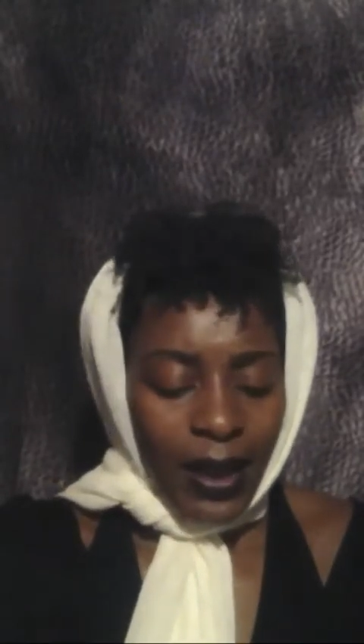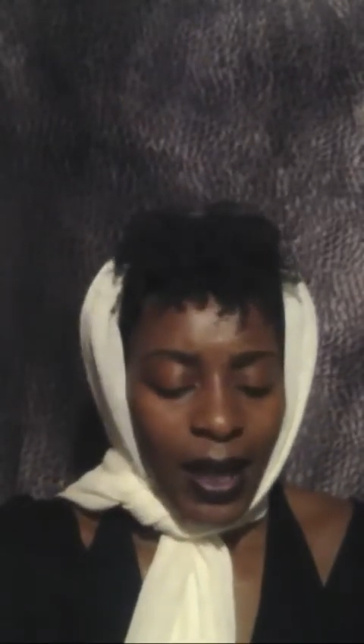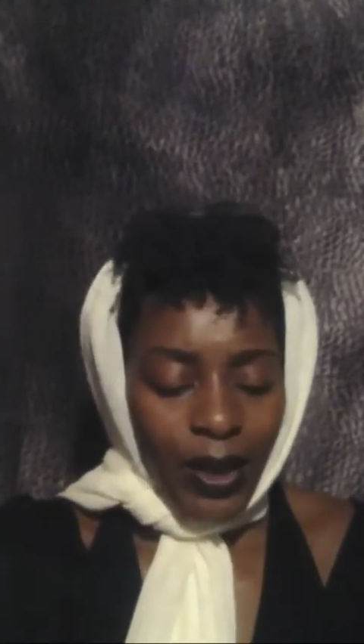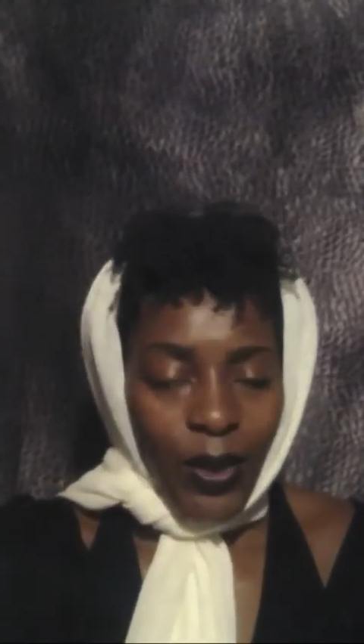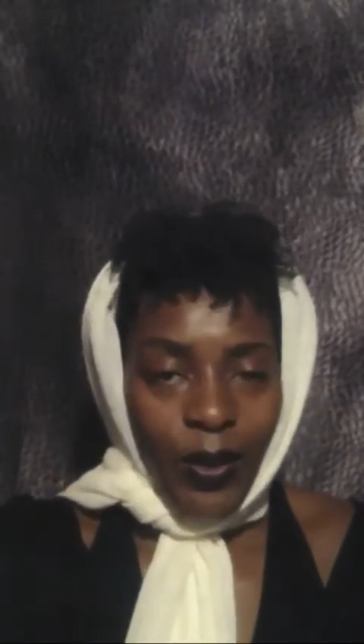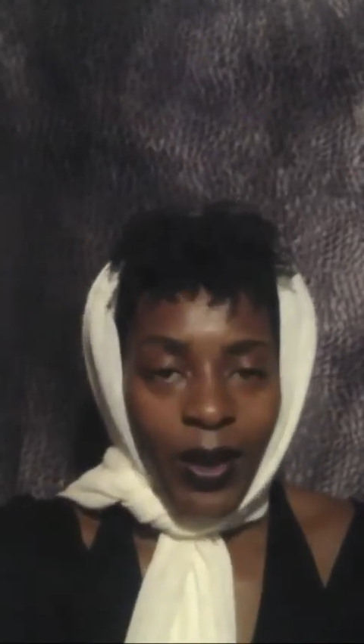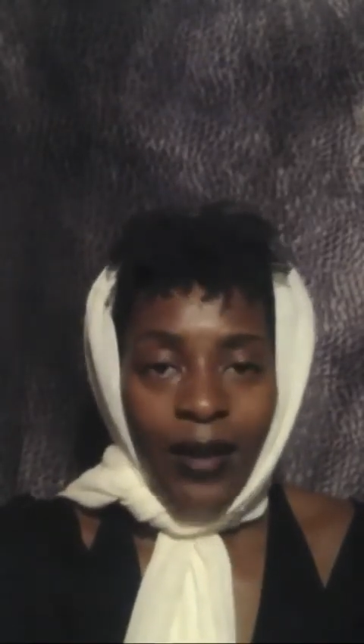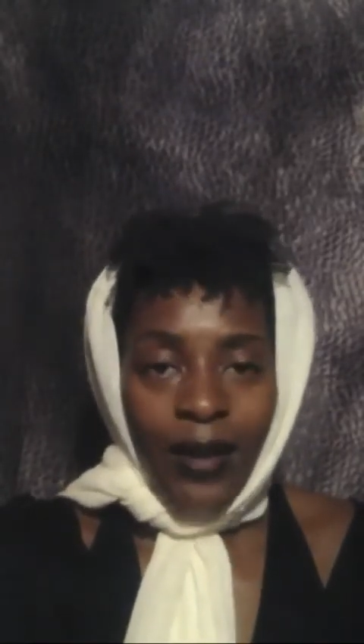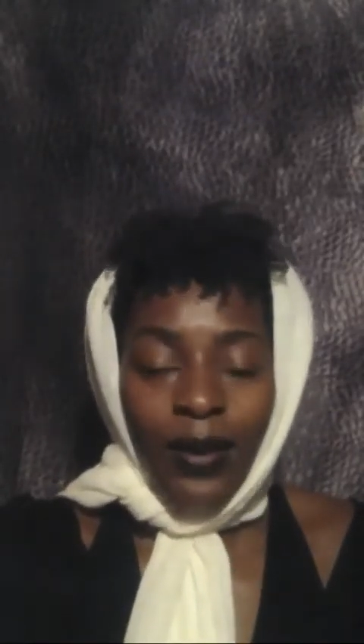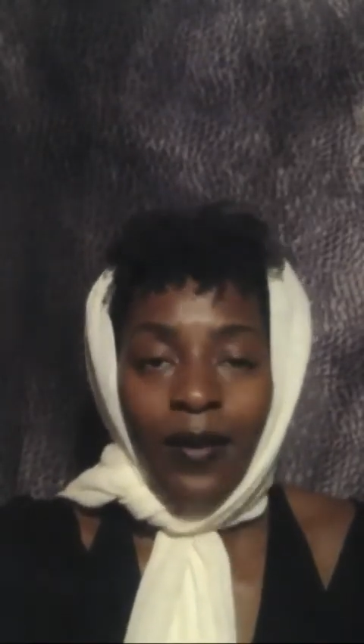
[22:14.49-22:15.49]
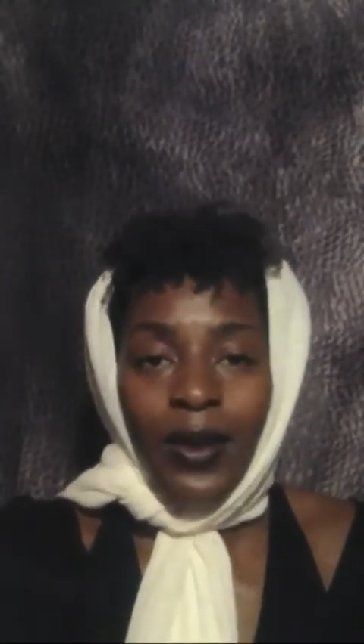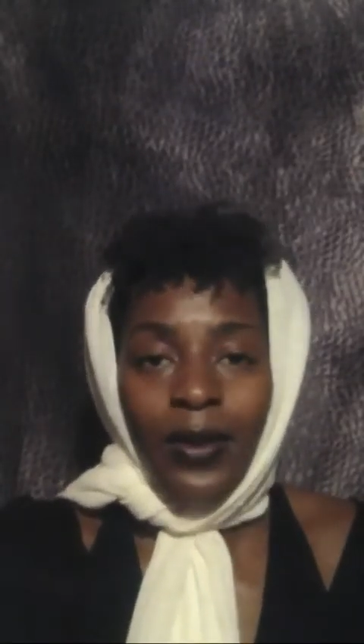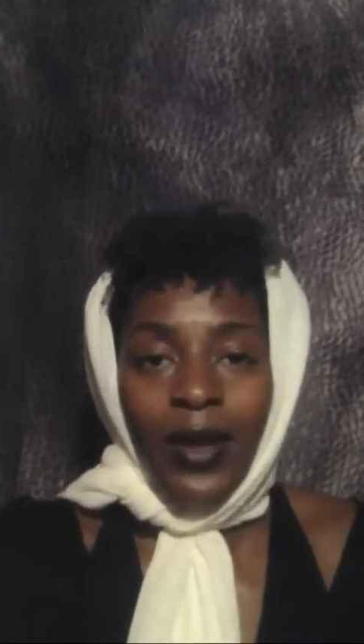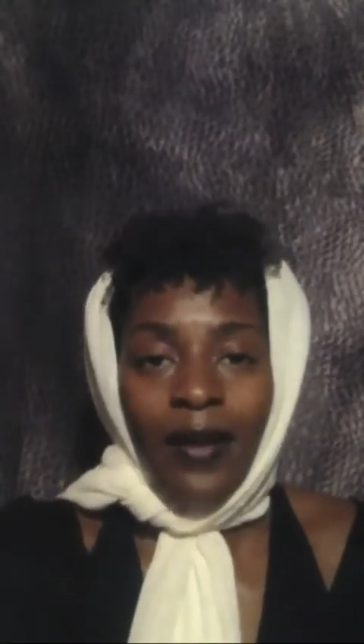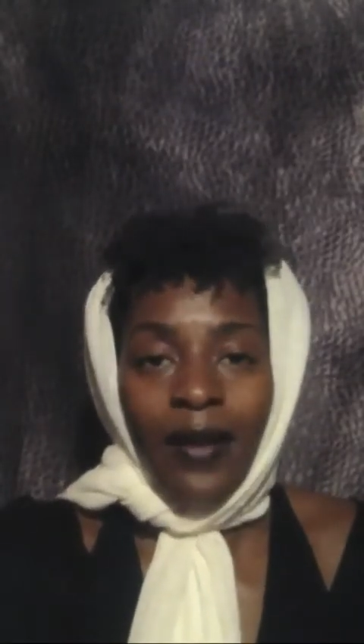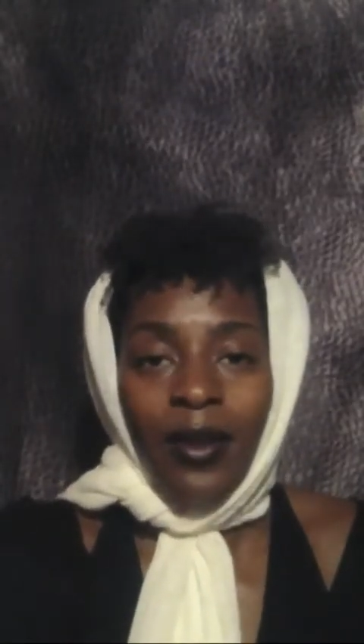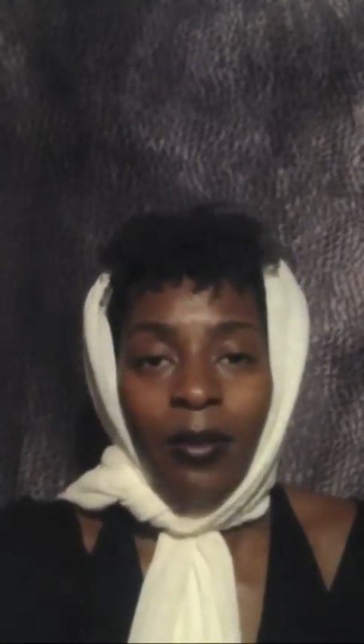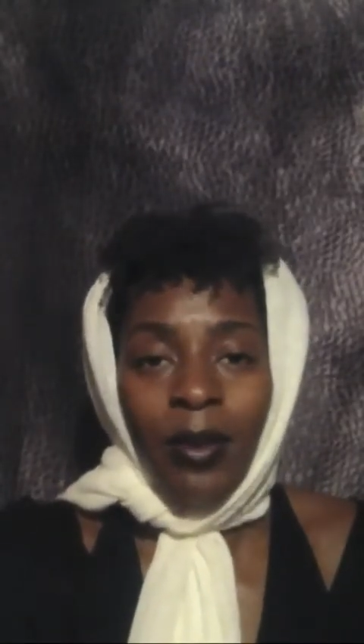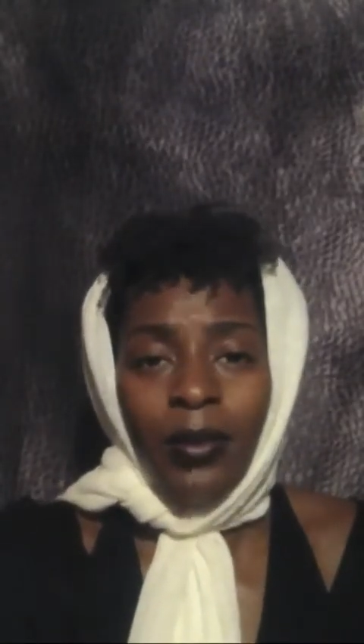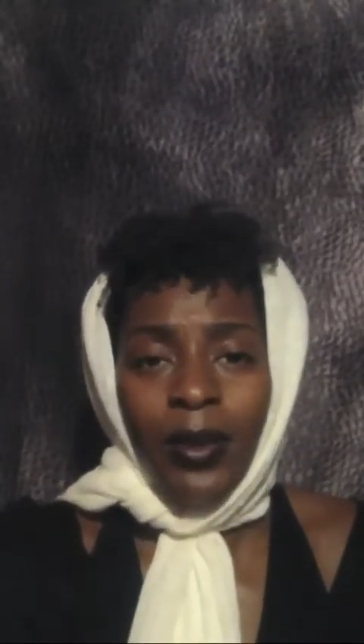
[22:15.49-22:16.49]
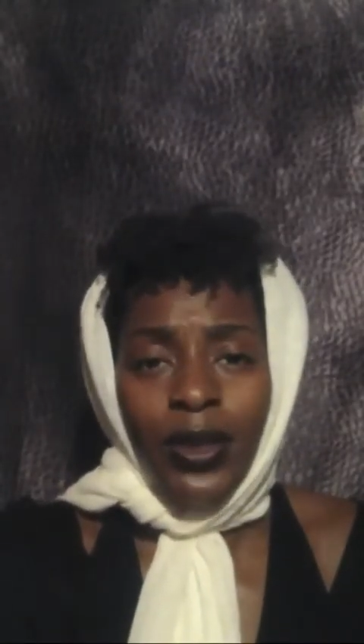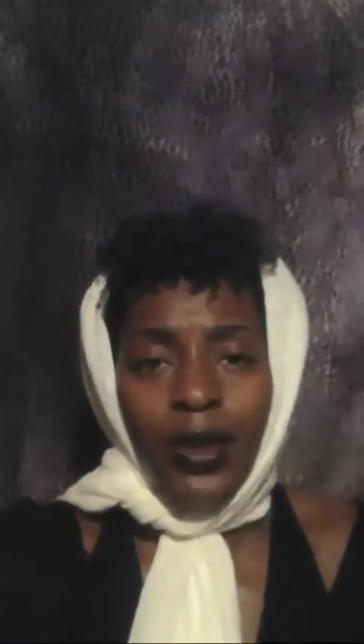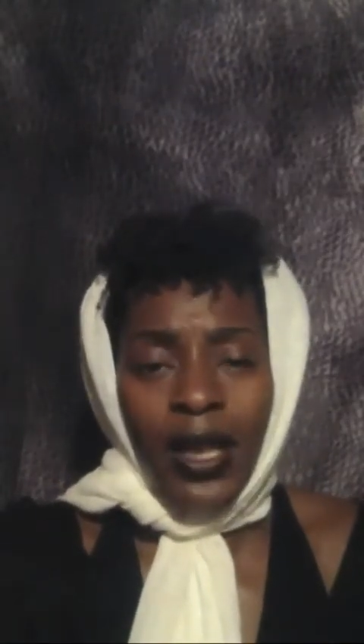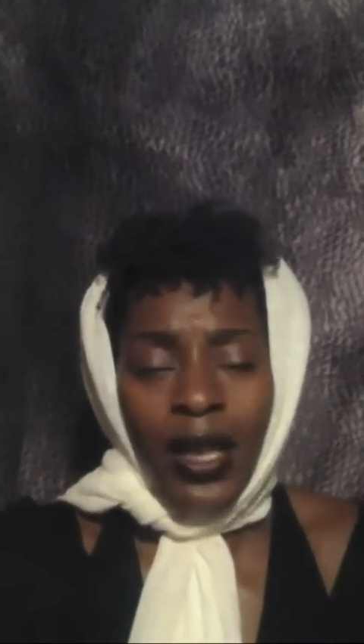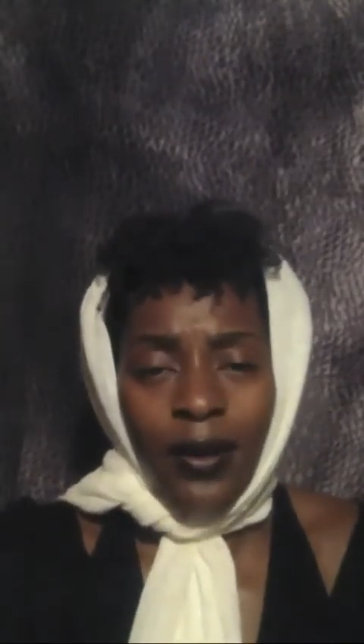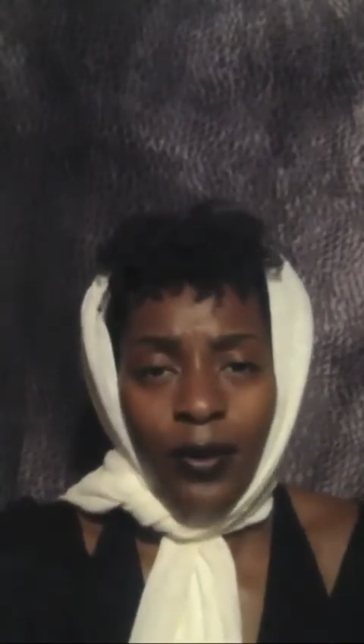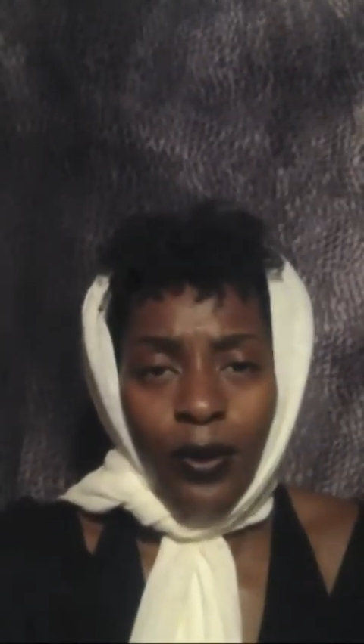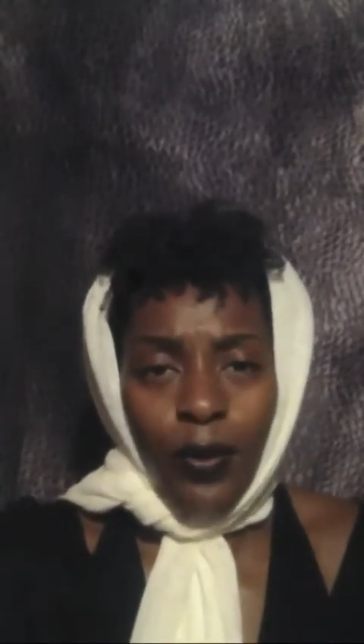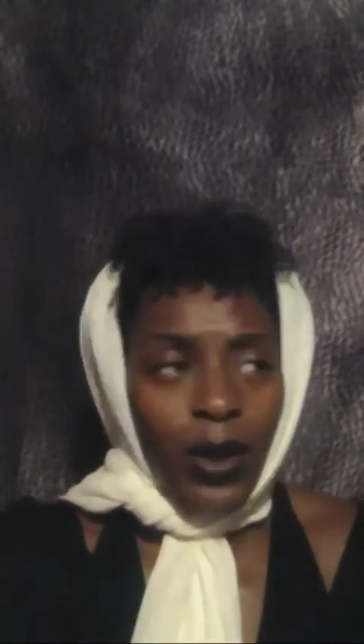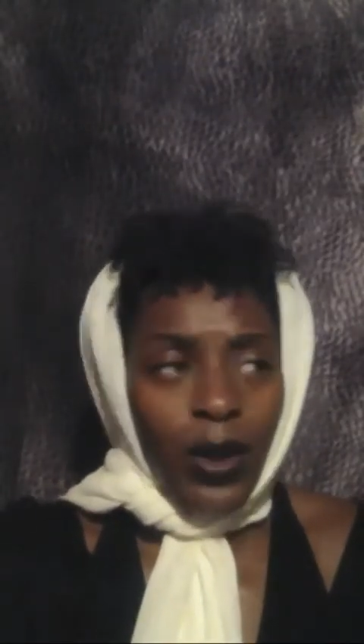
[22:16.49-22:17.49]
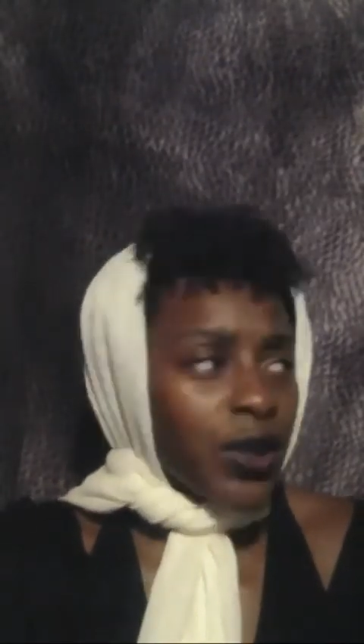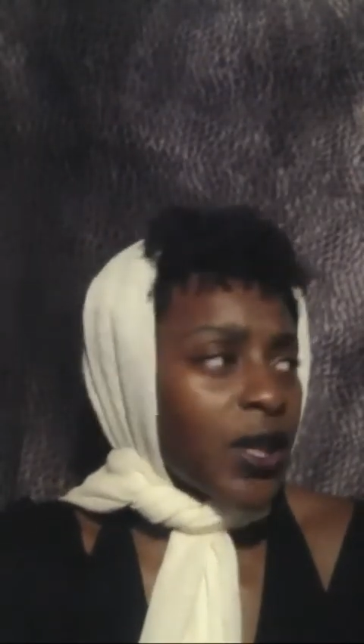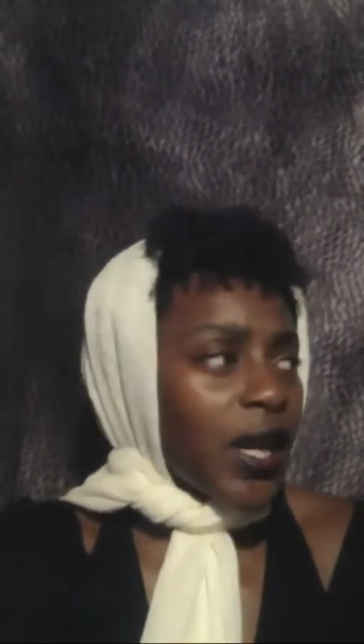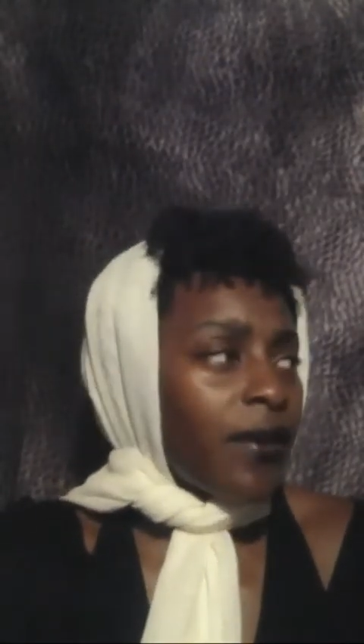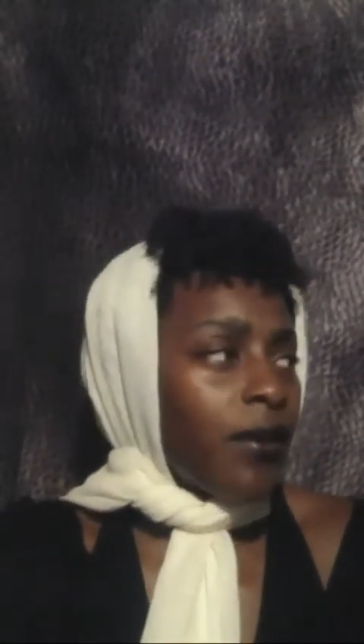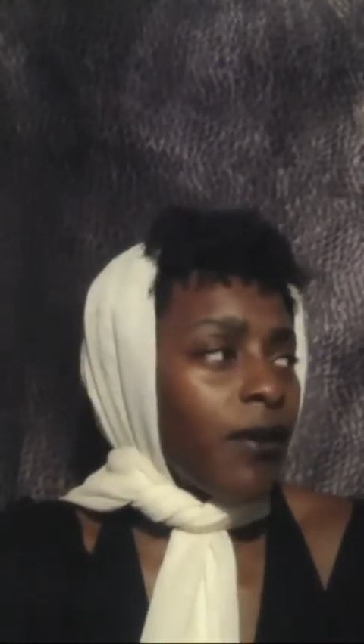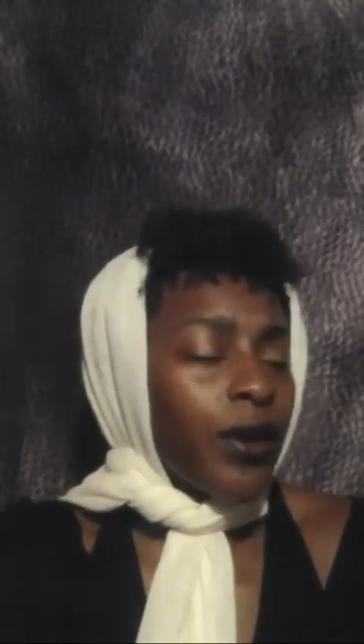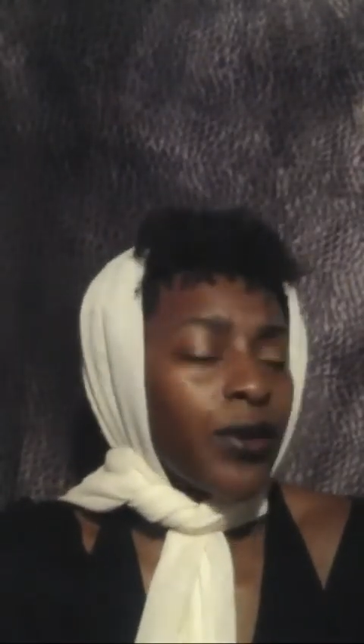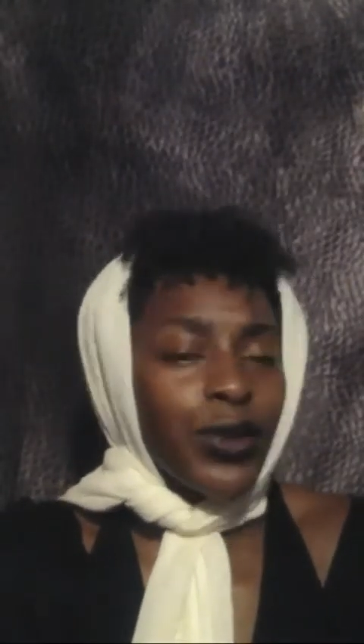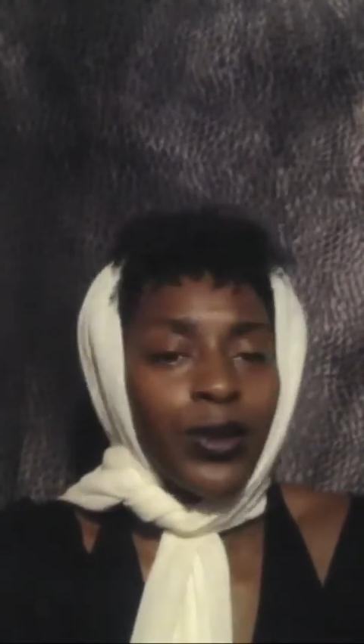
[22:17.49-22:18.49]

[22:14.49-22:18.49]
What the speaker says: and know that even if you don't have the people that you care for or want to have around you,